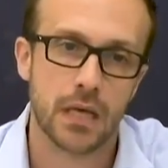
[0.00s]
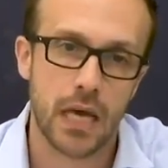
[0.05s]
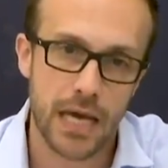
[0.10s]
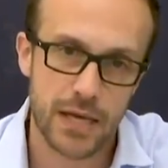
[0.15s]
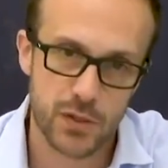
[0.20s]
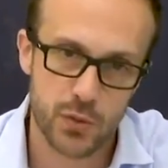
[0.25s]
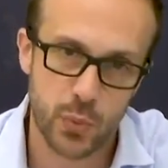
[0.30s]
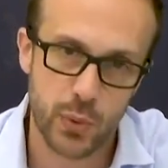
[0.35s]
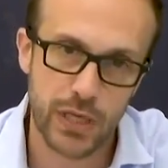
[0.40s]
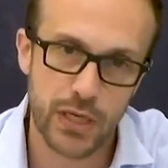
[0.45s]

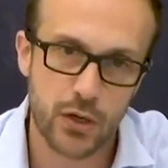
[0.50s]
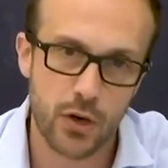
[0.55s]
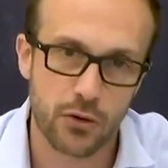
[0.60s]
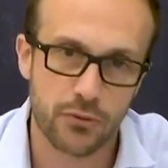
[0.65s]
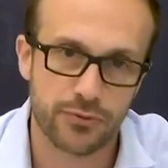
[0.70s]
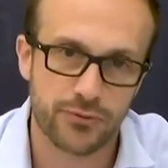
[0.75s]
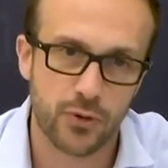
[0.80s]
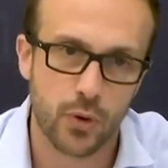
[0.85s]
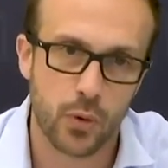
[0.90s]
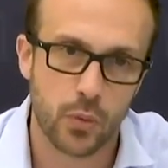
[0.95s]
as we go
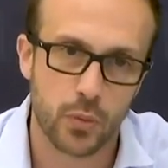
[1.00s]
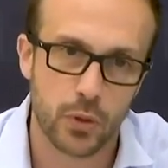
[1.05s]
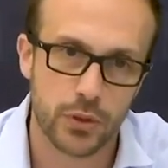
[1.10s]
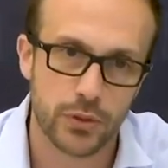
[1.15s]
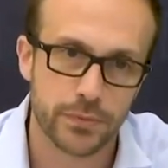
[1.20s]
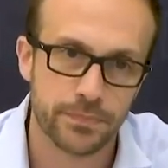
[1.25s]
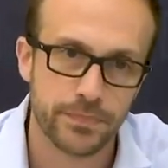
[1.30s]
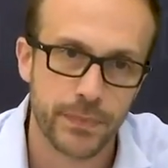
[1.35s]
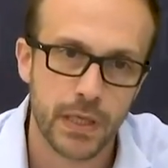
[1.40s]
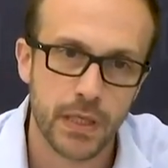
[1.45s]
forward.
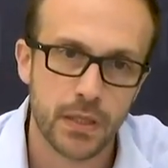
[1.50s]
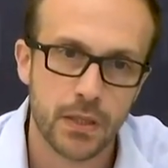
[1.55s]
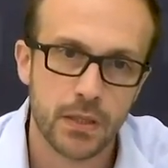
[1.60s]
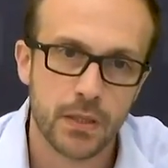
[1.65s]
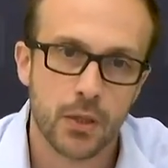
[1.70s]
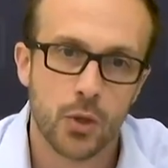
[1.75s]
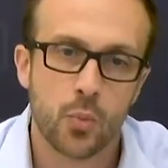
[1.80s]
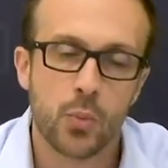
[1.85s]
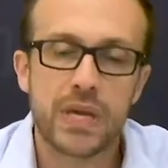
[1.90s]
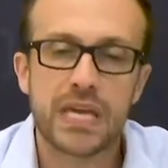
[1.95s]

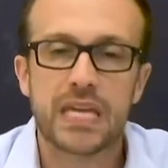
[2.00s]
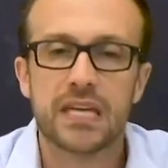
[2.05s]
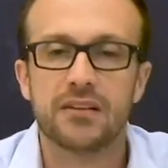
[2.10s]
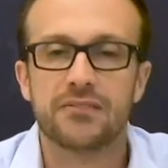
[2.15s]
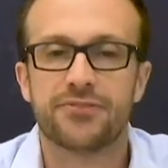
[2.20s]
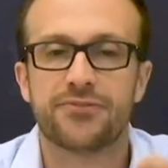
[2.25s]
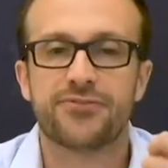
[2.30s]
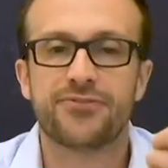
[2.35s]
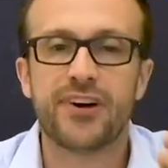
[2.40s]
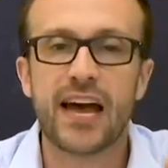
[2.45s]
We can
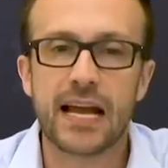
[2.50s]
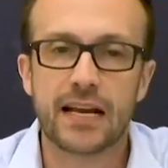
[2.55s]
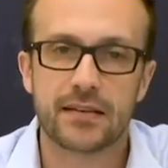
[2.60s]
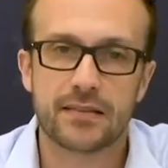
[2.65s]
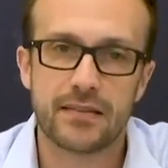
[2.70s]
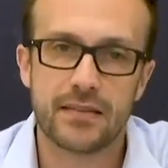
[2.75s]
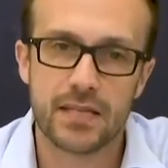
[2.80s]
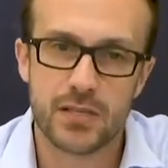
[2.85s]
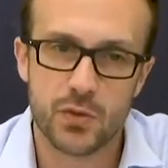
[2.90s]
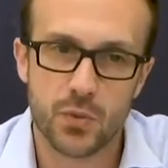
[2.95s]

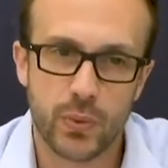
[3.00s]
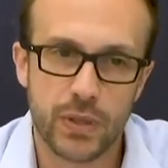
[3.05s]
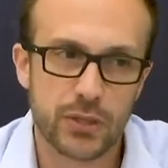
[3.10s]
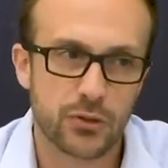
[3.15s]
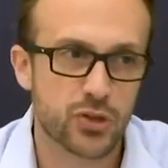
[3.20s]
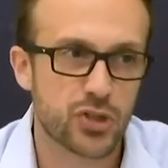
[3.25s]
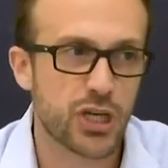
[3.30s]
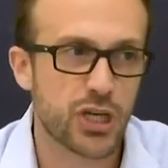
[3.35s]
affect this real